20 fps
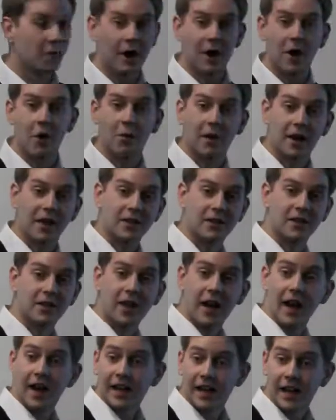power plants
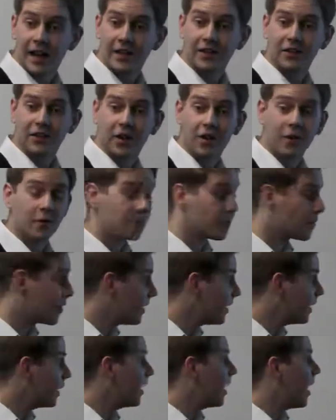that AES own.
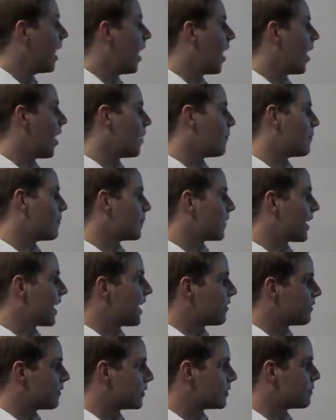They
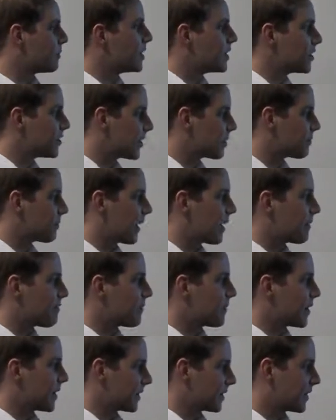have a diminishing plant
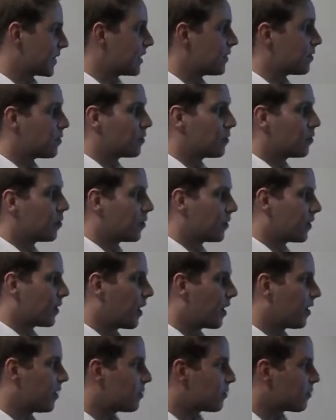mix in Northern
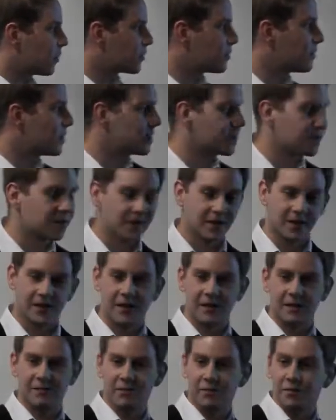Ireland, which means that
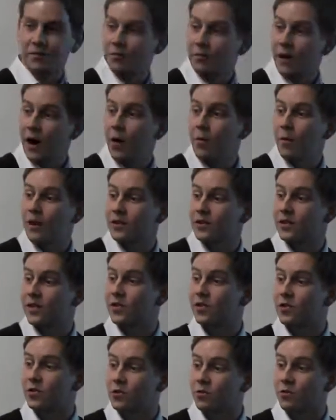the power plants
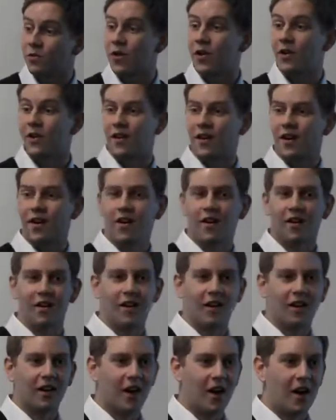that do run
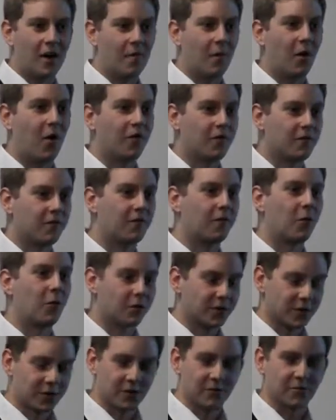are often
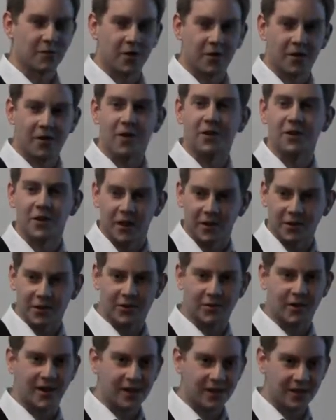forced to run under
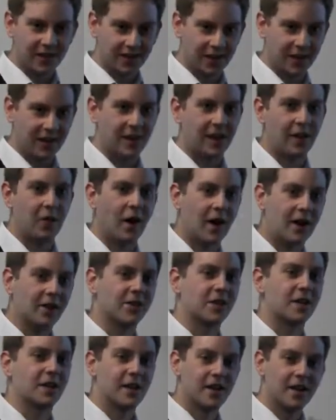constraint, and they're not
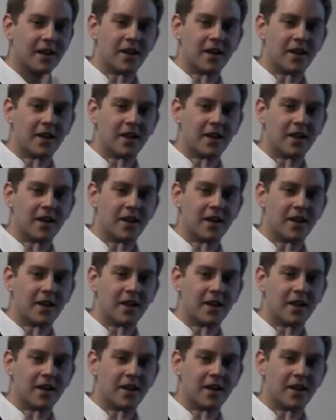actually